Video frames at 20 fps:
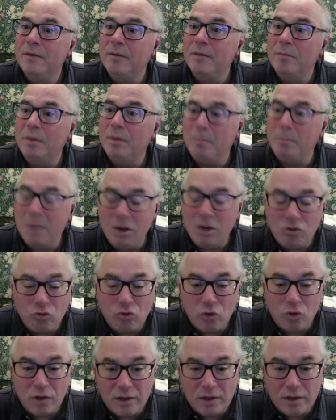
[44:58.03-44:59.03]
But make
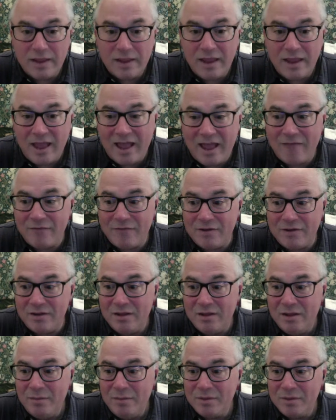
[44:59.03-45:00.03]
sure that they have it
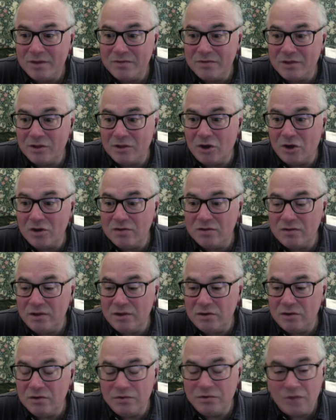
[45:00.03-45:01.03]
because a lot of
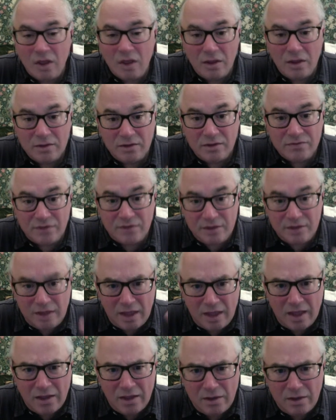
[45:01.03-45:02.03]
dealers they say,
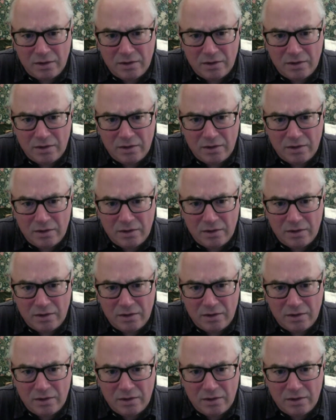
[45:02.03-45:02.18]
"Yeah,